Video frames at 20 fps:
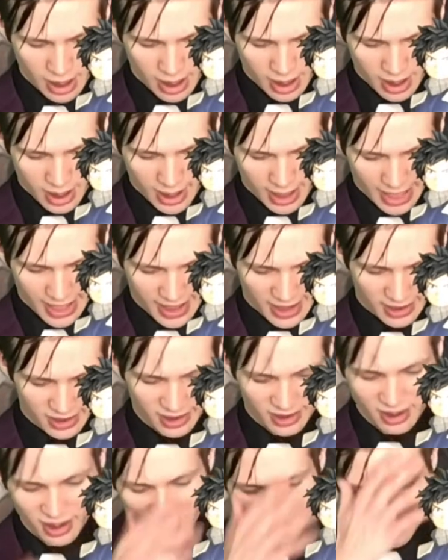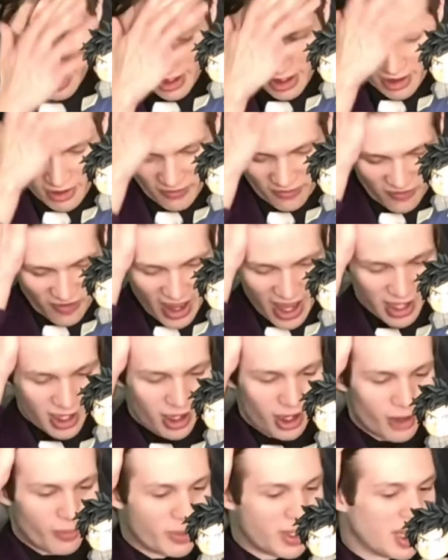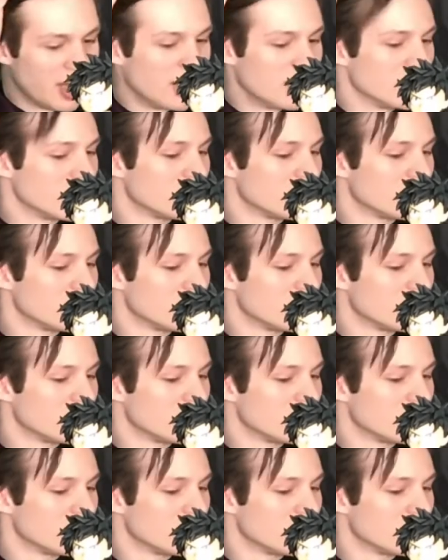as Fat Gum and